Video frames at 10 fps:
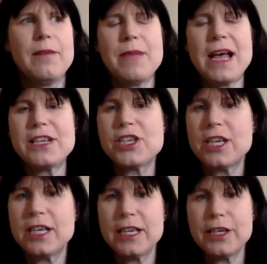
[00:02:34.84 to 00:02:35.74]

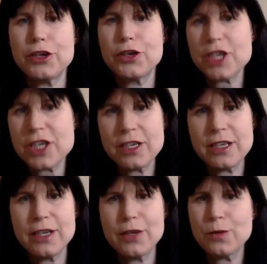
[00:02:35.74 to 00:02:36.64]
bachelor in
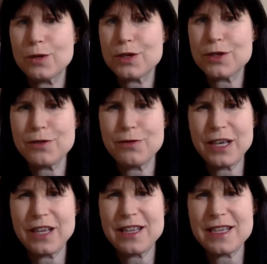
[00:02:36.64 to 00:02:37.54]
nutrition in order to
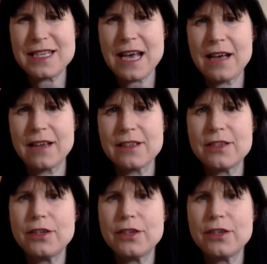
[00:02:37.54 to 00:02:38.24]
figure this out.